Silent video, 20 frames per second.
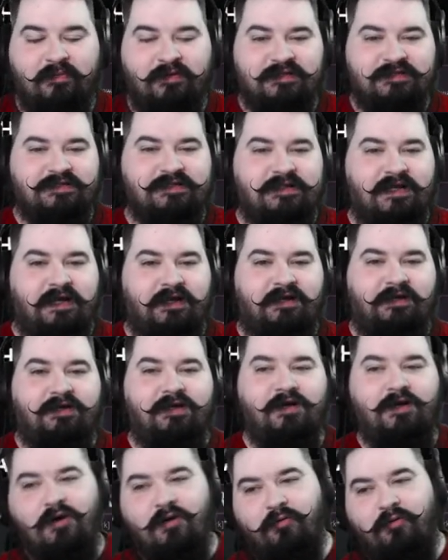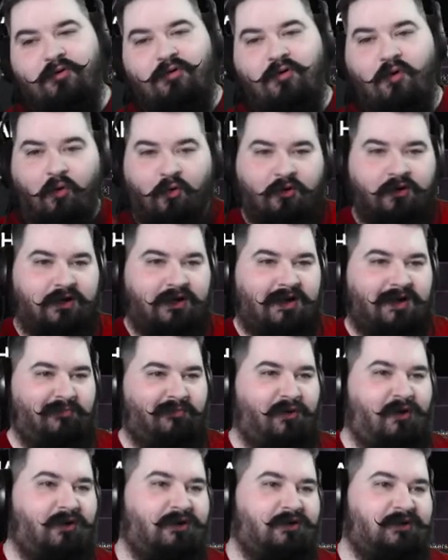miss like goring and
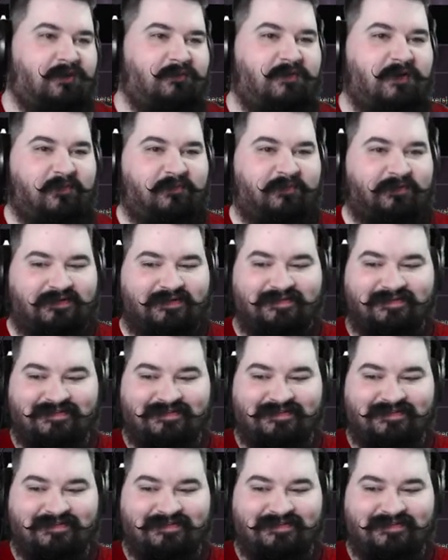mauling people